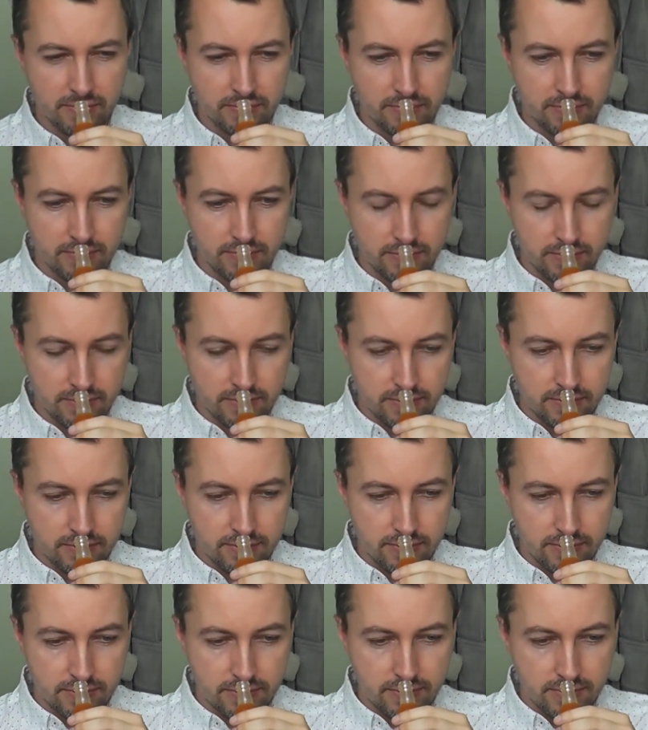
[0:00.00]

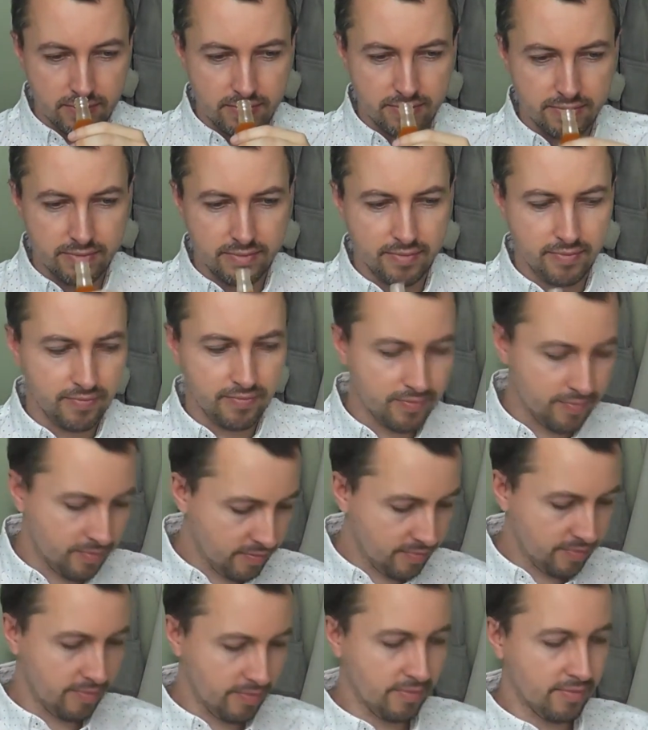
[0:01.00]

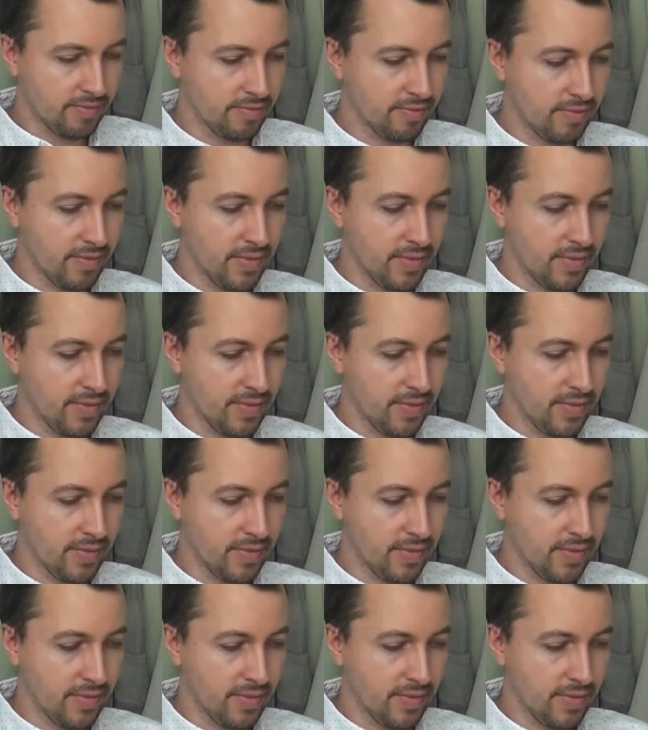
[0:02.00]
(silence)